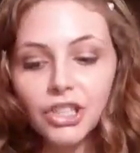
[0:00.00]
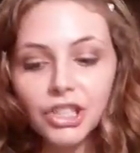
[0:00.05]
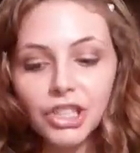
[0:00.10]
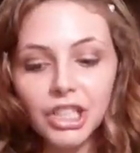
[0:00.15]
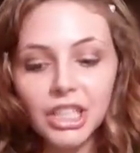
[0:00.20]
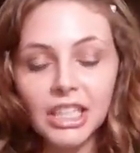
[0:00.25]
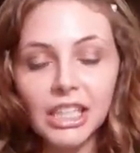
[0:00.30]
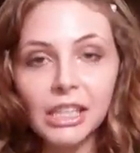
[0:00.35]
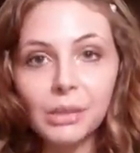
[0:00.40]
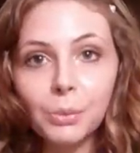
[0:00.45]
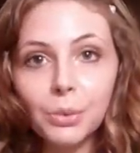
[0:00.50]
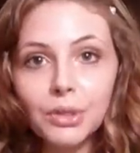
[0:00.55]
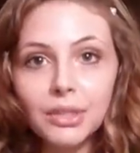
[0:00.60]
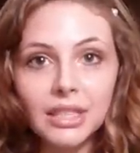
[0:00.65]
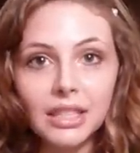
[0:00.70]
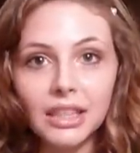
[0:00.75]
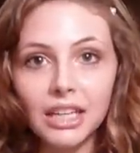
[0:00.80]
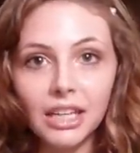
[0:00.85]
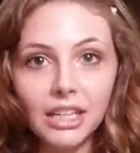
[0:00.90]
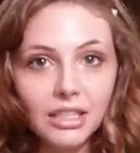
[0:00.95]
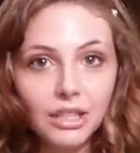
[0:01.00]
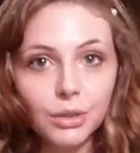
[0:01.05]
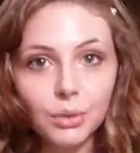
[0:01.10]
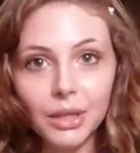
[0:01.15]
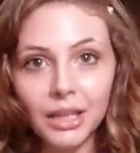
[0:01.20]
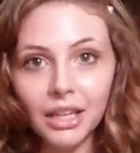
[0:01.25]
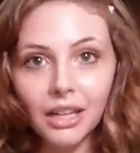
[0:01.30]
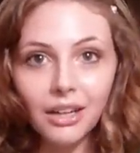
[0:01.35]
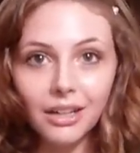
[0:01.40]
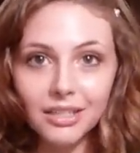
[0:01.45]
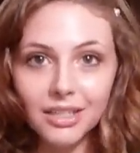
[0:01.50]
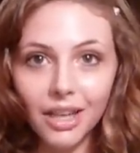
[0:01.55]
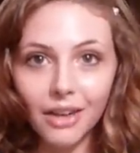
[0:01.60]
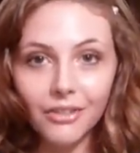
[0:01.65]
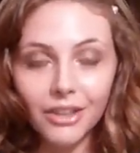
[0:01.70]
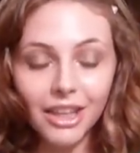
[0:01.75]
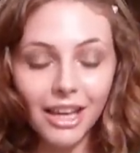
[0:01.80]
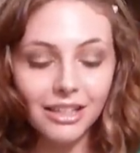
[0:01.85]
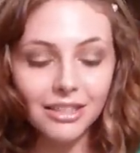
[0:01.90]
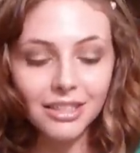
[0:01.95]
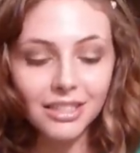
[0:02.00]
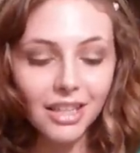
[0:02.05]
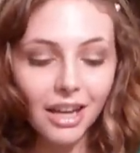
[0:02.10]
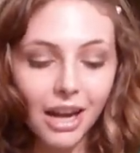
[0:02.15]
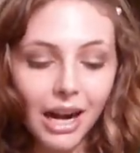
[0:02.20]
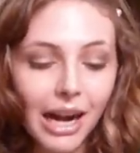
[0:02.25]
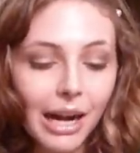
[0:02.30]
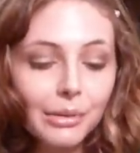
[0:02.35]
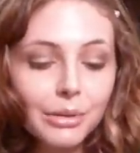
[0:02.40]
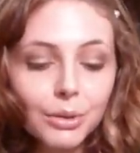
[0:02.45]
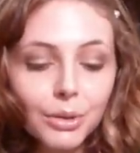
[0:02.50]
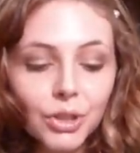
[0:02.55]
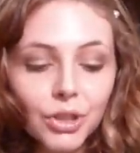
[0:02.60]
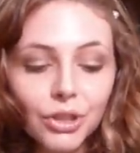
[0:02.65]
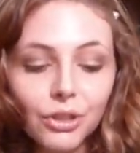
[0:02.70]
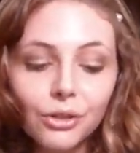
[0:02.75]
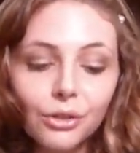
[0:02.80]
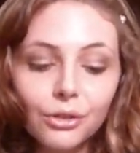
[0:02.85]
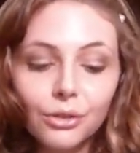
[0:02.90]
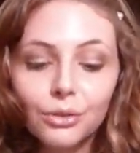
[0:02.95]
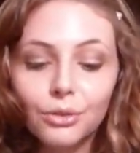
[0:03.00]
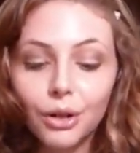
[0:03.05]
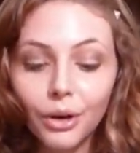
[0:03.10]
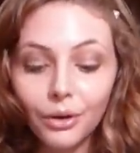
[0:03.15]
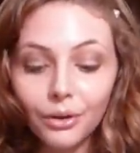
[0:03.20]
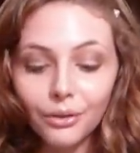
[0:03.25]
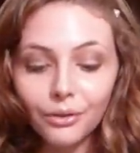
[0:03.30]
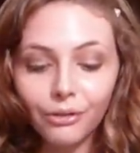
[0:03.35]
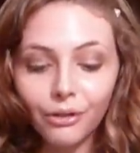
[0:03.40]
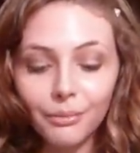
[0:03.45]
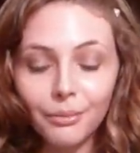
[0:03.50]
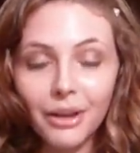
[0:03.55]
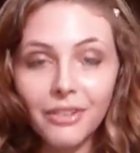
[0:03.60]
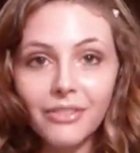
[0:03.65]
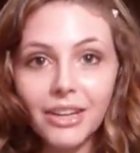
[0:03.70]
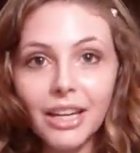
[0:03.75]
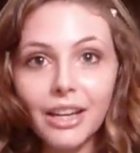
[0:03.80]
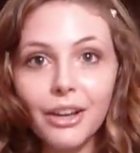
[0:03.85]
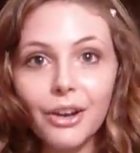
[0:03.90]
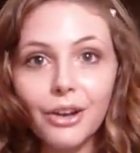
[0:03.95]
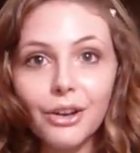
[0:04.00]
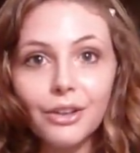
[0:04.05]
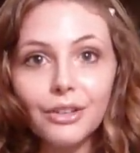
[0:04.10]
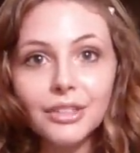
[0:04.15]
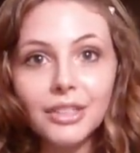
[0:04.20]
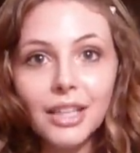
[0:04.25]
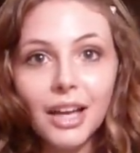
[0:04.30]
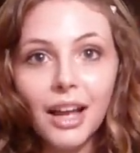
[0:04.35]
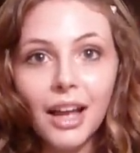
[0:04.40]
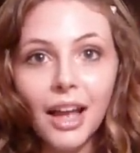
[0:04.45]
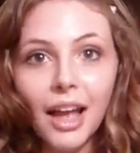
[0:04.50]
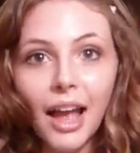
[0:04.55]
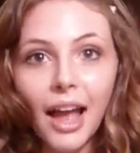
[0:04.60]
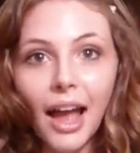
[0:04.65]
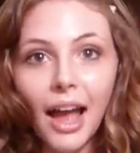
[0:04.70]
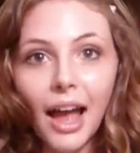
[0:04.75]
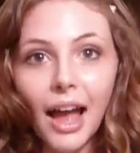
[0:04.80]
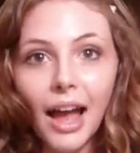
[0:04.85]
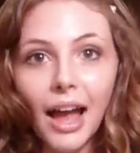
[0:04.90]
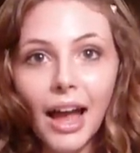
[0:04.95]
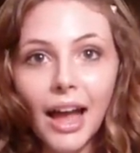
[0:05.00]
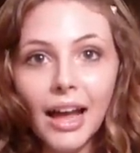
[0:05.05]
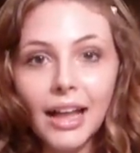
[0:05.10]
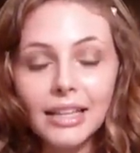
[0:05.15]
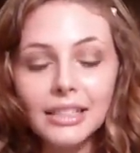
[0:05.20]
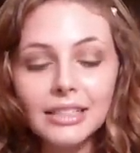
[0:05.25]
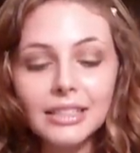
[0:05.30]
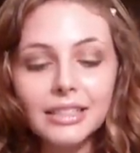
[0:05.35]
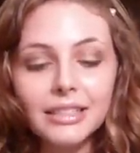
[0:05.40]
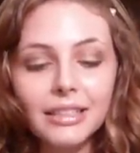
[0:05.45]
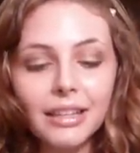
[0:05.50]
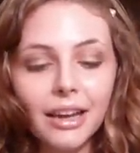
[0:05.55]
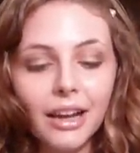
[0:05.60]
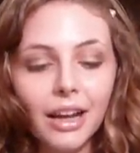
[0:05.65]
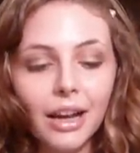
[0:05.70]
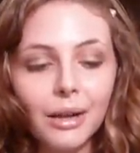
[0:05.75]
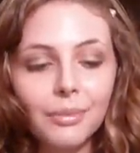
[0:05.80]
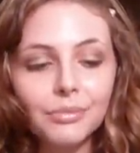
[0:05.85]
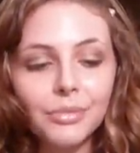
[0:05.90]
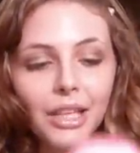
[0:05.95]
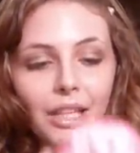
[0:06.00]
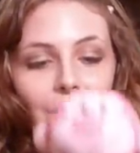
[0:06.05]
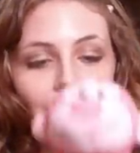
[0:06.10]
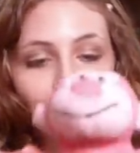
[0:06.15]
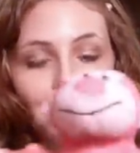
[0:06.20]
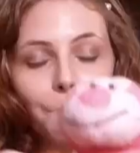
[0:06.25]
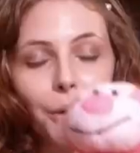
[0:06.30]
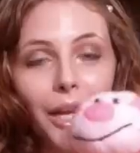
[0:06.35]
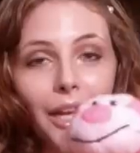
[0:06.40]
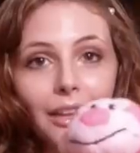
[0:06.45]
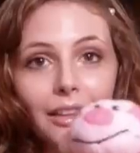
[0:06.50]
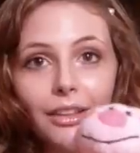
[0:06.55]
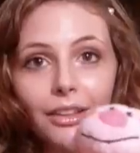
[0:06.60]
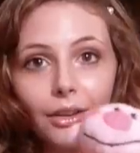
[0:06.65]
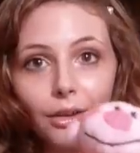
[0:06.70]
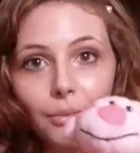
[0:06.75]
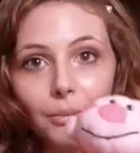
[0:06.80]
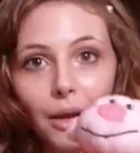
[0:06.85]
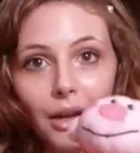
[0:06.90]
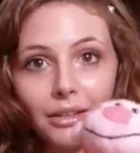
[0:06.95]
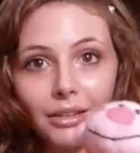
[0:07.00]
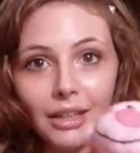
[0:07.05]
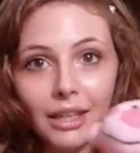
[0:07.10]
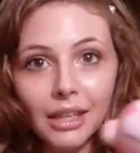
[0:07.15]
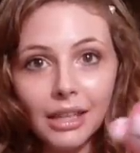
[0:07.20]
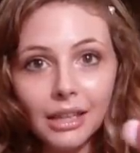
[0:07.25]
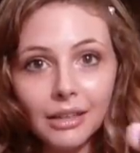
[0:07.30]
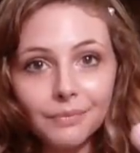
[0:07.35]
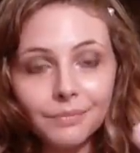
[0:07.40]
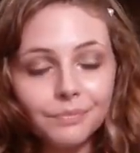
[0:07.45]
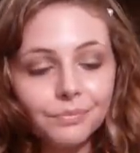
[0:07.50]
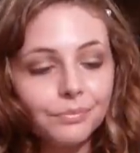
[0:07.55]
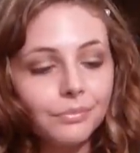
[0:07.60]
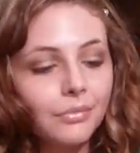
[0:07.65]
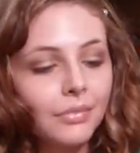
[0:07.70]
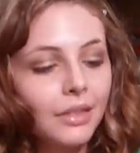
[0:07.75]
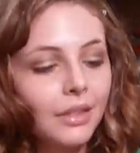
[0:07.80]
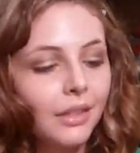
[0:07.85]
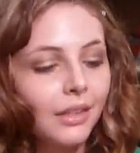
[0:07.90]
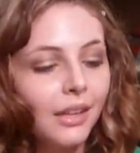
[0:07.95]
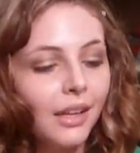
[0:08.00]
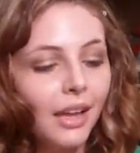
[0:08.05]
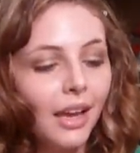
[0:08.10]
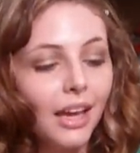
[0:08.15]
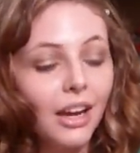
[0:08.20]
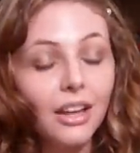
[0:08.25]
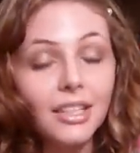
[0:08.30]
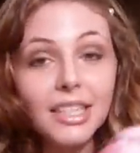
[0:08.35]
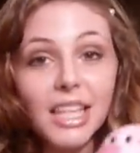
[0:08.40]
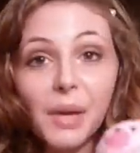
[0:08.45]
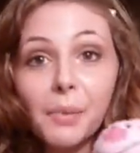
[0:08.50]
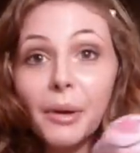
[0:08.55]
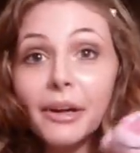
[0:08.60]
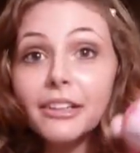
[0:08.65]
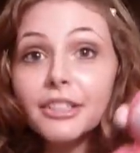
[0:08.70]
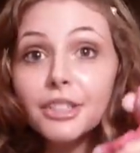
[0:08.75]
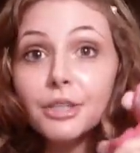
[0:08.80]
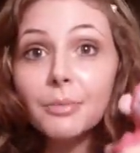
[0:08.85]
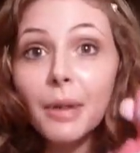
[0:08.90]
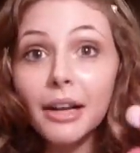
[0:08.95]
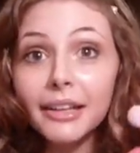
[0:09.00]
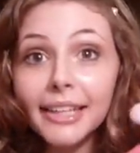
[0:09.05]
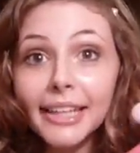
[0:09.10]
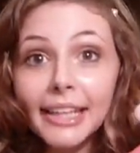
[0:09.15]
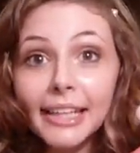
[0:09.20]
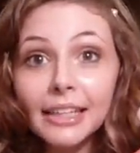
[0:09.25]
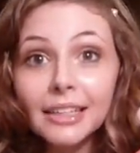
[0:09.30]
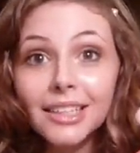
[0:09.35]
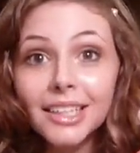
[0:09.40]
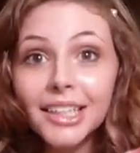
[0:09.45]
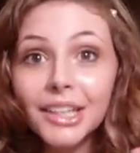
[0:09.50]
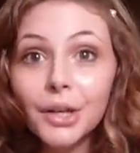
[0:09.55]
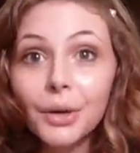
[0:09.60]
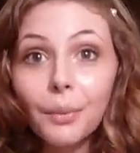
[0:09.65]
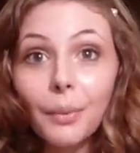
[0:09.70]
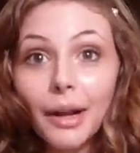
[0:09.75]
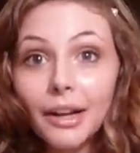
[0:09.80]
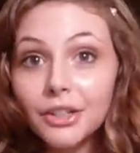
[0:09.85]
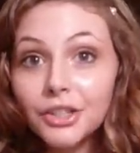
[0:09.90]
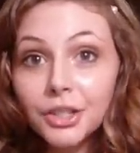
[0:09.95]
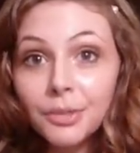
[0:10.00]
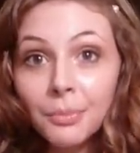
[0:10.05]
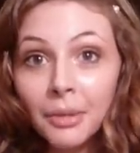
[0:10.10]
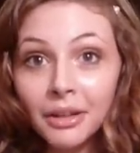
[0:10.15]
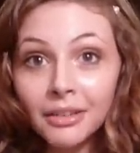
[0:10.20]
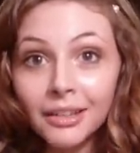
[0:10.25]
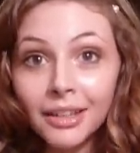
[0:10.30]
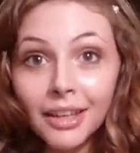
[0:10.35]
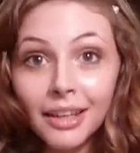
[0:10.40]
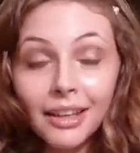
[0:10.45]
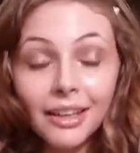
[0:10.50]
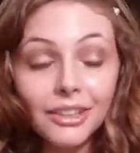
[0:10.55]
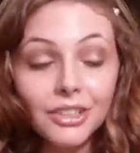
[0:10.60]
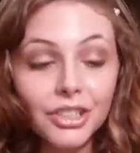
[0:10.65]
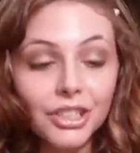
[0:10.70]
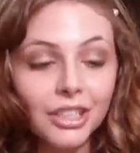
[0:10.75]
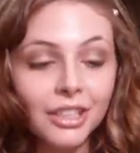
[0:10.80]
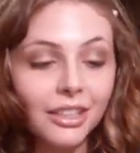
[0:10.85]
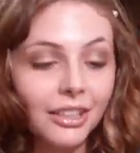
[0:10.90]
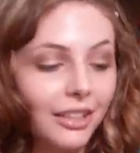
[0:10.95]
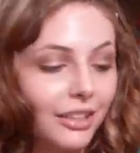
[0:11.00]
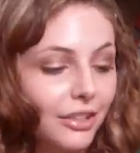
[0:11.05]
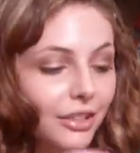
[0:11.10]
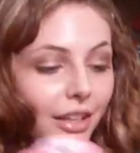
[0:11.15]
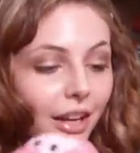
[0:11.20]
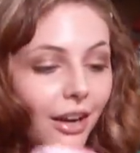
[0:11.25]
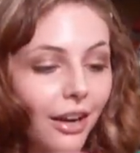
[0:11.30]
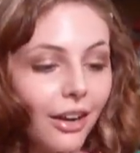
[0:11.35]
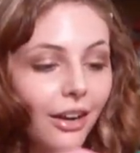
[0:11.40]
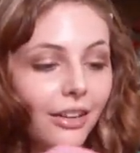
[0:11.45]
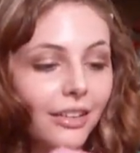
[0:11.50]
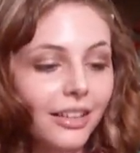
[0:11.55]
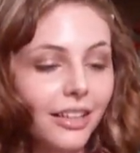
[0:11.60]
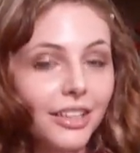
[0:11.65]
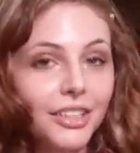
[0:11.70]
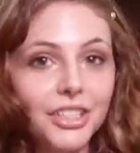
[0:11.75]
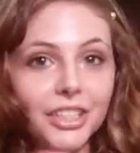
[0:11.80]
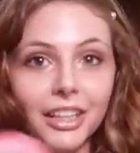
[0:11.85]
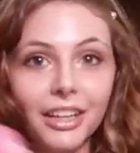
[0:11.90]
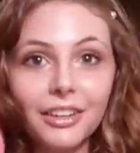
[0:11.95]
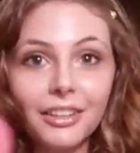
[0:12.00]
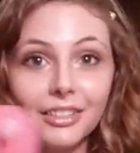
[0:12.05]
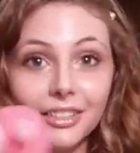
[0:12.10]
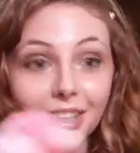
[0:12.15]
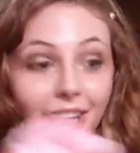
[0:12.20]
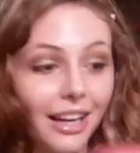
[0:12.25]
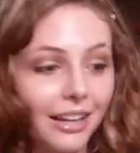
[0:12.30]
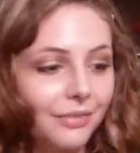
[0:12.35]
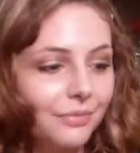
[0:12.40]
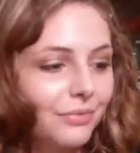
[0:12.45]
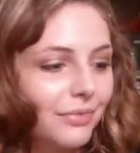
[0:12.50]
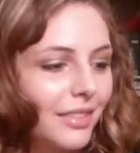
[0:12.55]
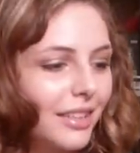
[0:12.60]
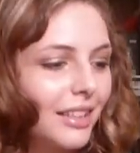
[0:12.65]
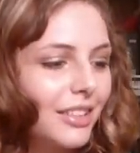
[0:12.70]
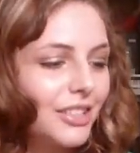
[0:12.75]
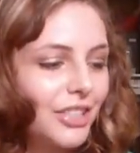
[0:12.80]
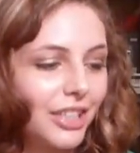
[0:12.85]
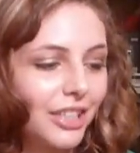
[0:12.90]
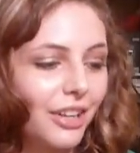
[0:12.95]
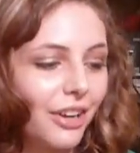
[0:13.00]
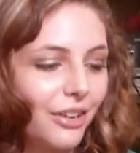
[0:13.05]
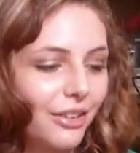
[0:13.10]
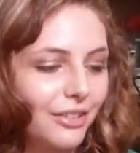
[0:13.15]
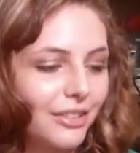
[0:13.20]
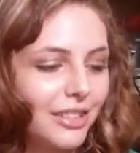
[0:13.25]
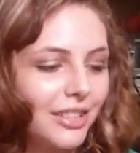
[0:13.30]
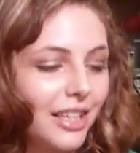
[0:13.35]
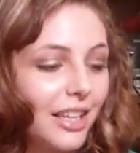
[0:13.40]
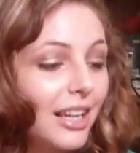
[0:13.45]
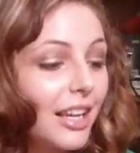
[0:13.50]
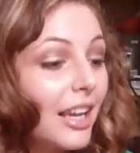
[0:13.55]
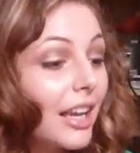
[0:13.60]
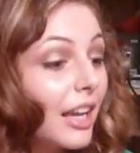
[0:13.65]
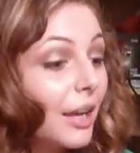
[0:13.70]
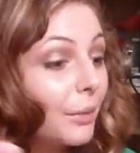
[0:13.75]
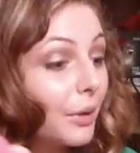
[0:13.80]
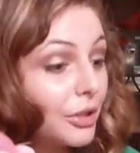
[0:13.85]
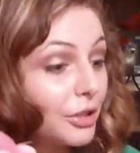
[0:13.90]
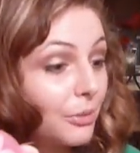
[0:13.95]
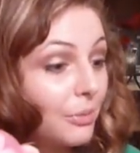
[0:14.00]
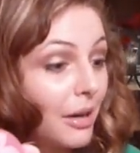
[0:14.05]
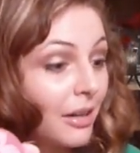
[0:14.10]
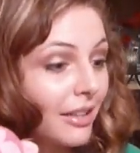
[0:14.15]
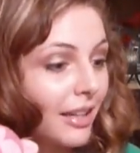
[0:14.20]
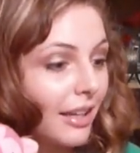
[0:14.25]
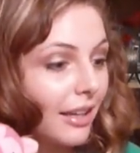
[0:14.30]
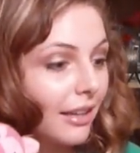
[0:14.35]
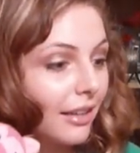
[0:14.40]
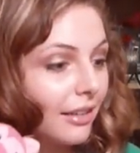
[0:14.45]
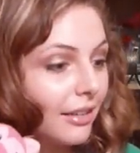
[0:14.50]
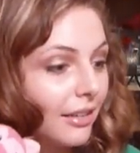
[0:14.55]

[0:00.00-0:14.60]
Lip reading: She will sit there and squeak it herself 1,000 times, which you know from my videos. And then her pink little monkey. And I'll say, where's your monkey? Where's your monkey? And she, oh, there she goes. Yeah, she knows. Where's your monkey?